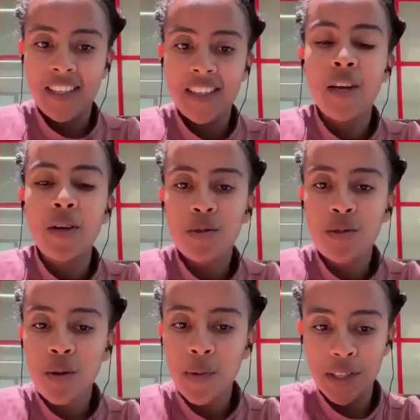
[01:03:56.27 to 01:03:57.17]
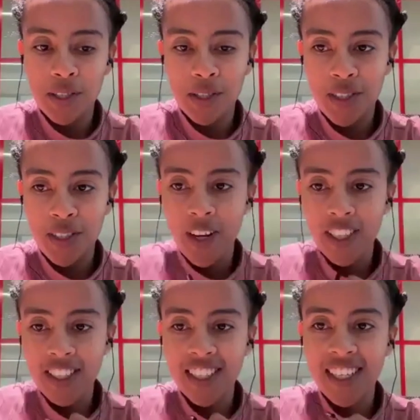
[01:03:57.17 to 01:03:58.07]
Thank you so much,
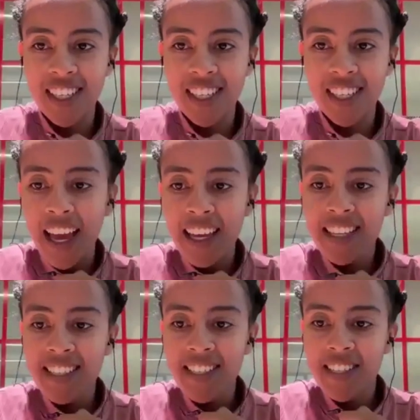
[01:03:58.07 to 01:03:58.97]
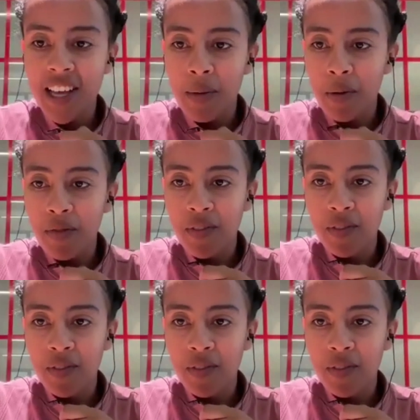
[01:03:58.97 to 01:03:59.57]
Doctor. I can see some of